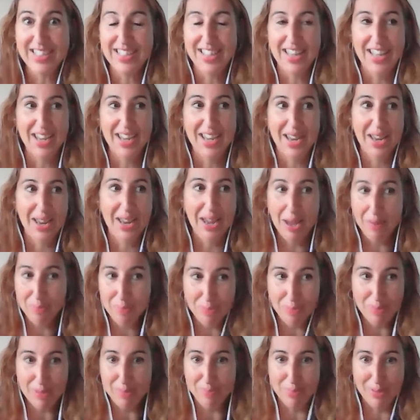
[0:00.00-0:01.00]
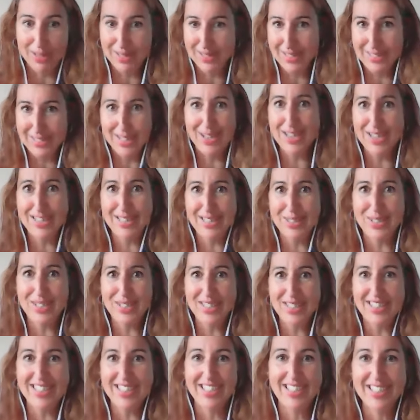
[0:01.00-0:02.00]
Like happy people are so
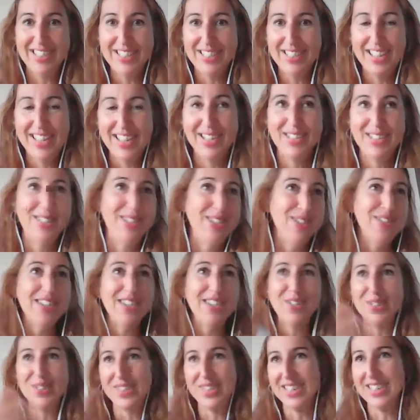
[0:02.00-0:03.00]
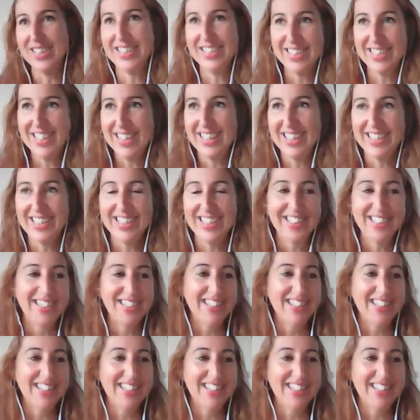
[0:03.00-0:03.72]
exhausted and they're doing all these things.